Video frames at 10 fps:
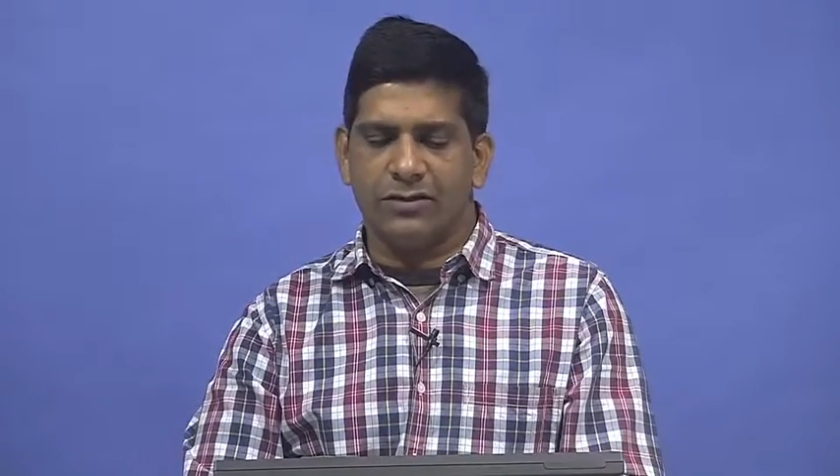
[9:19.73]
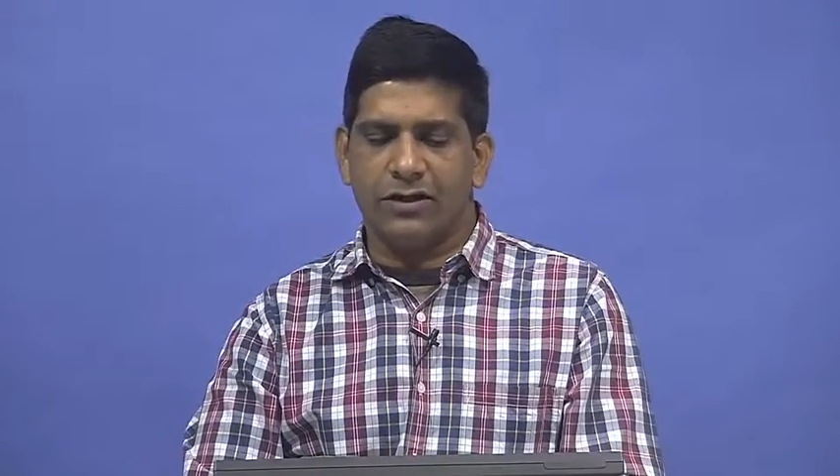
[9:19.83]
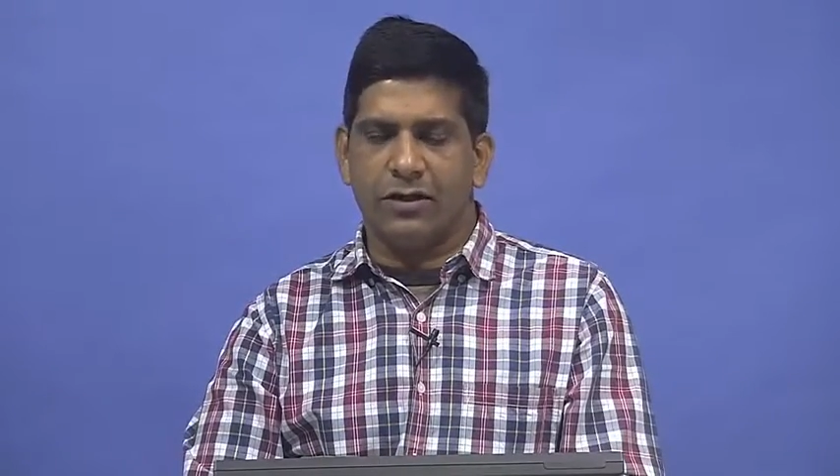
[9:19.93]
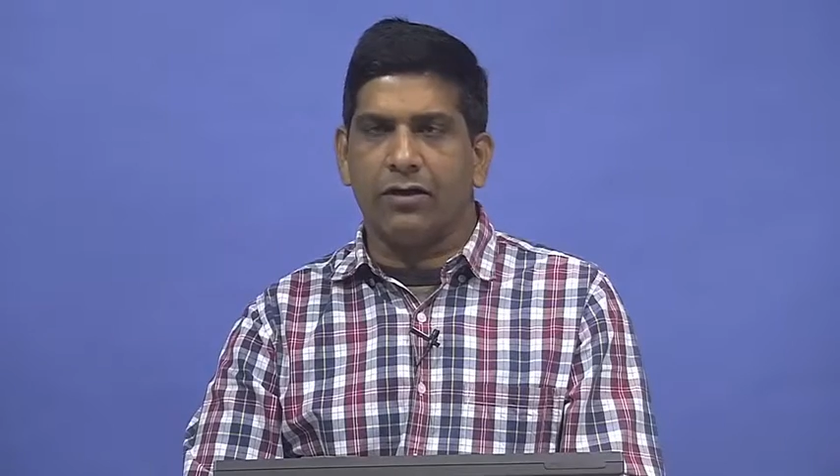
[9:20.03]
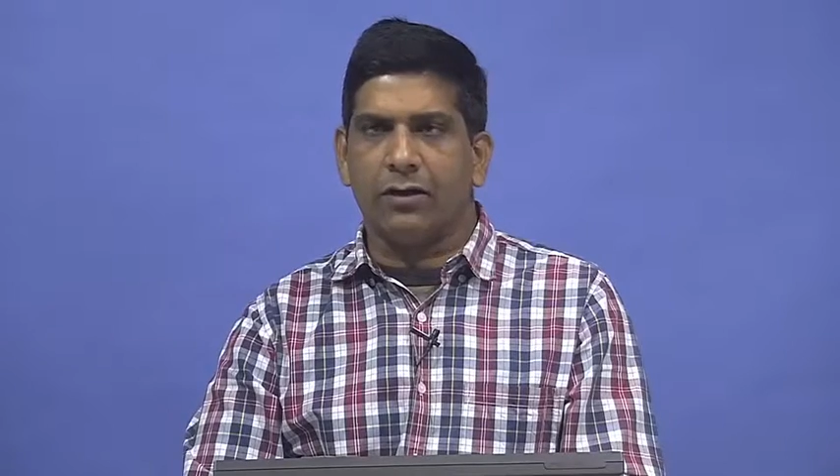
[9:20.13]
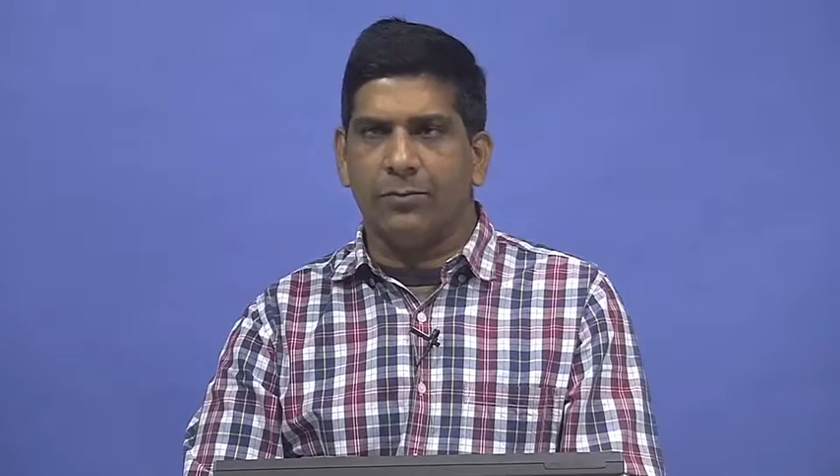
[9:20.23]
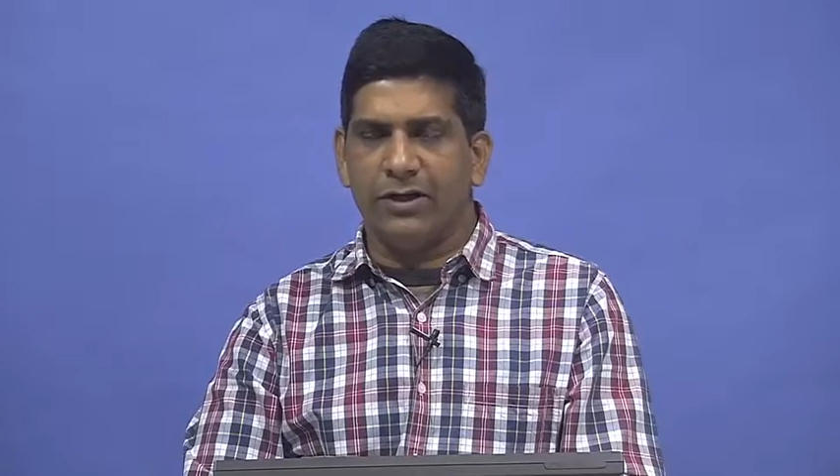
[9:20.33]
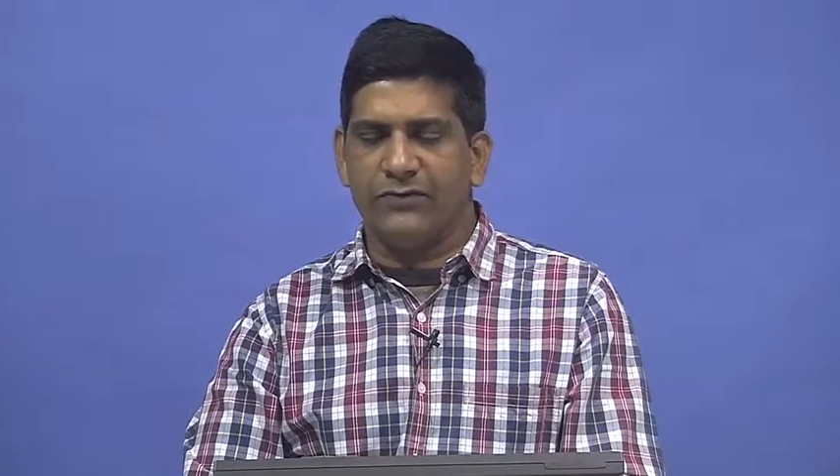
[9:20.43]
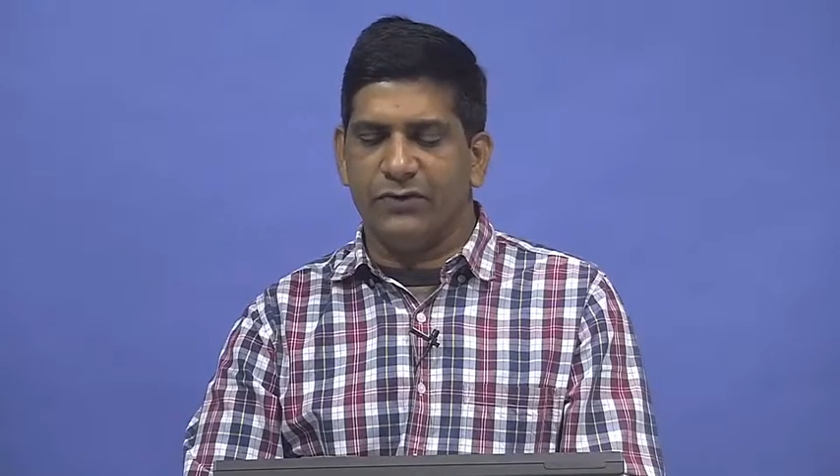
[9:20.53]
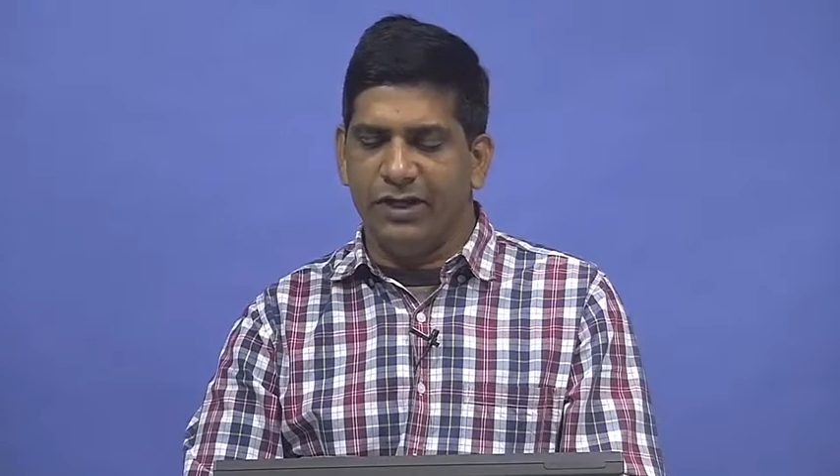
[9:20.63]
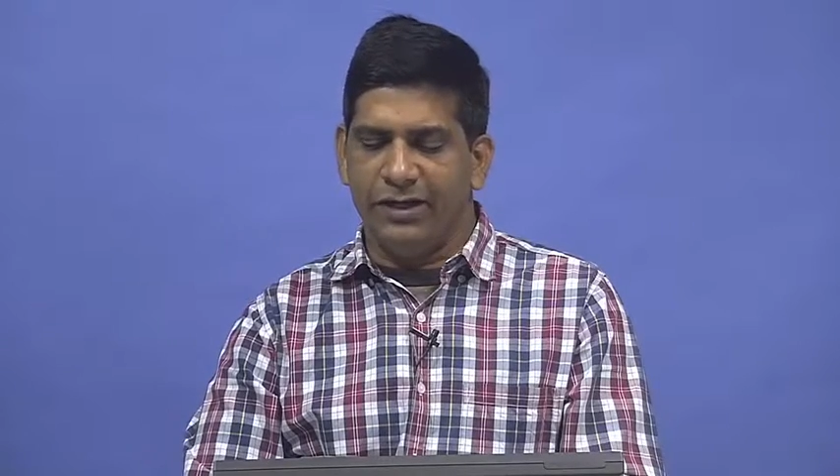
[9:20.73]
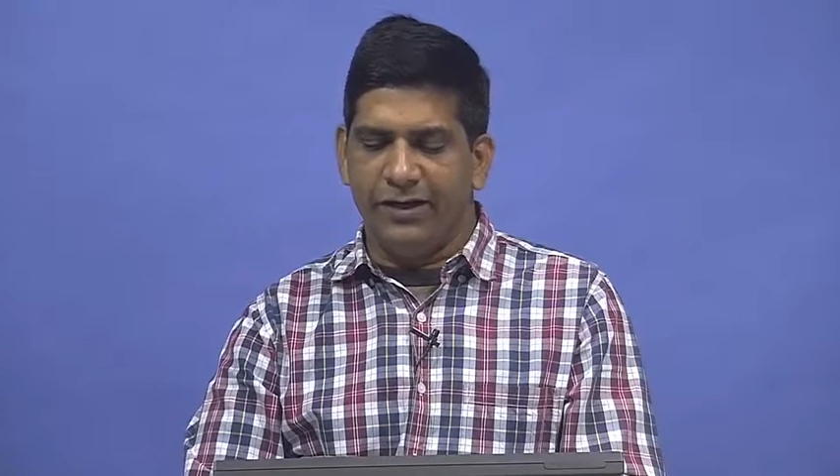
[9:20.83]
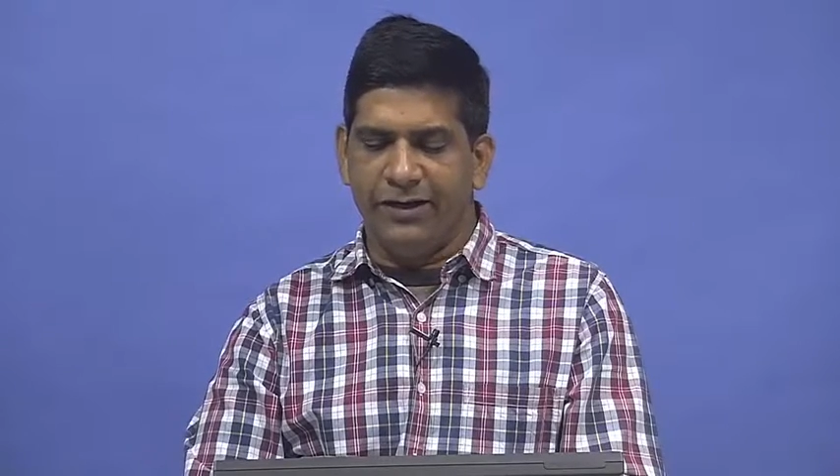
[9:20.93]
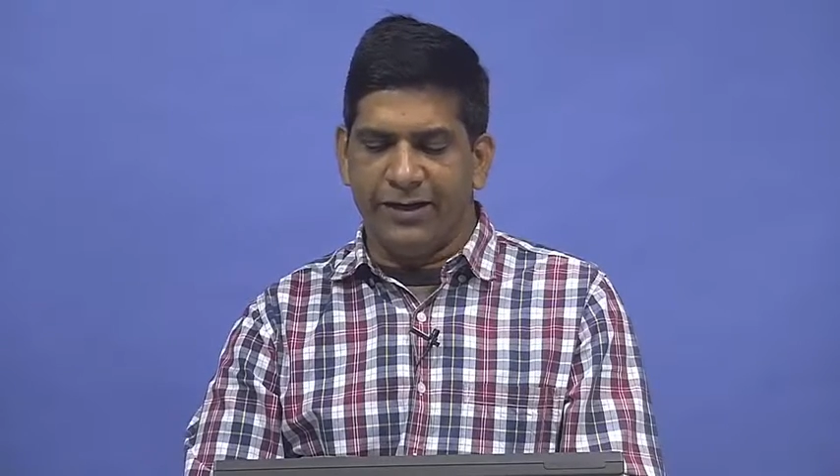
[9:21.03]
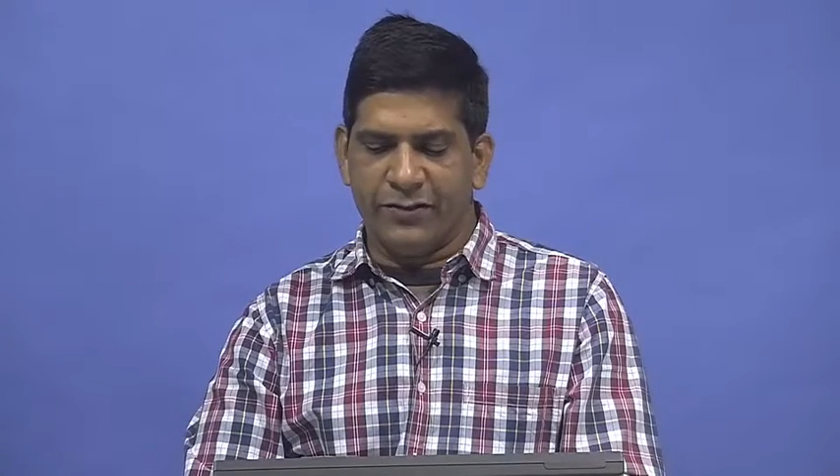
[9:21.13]
There are companies within
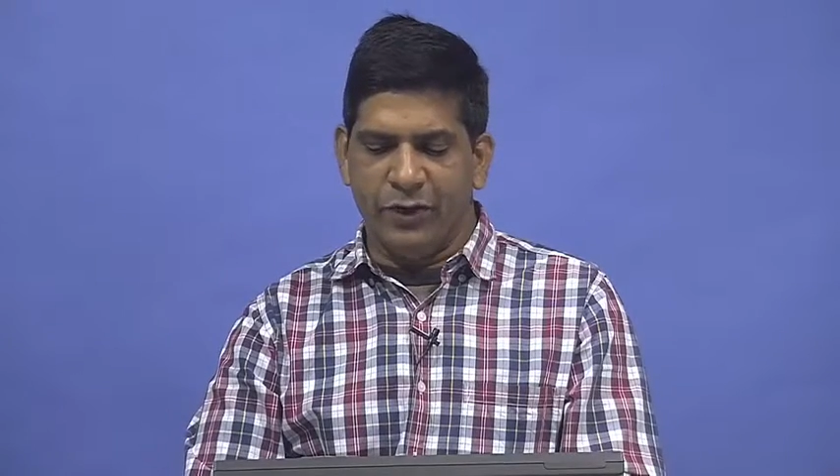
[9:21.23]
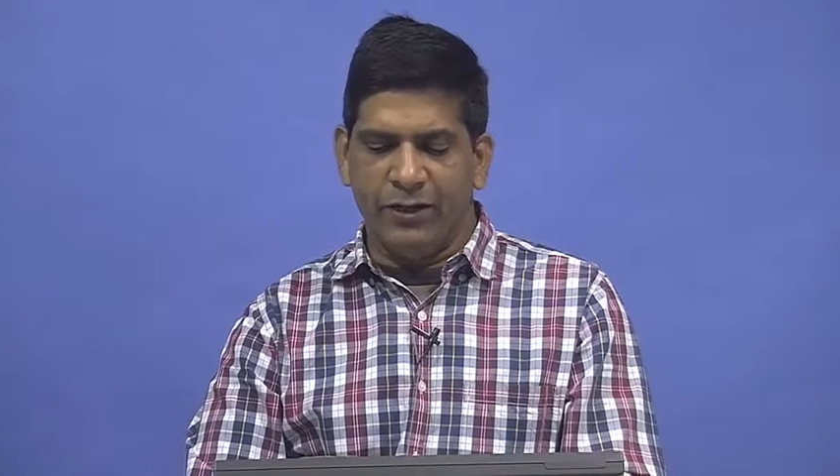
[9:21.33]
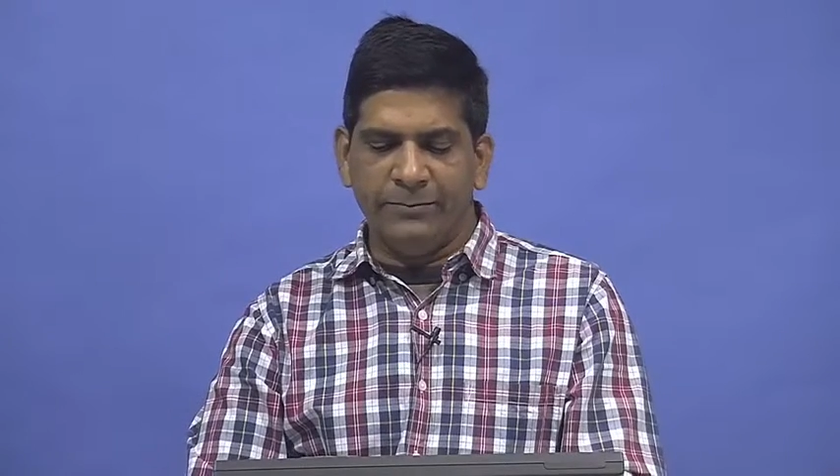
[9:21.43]
India as well.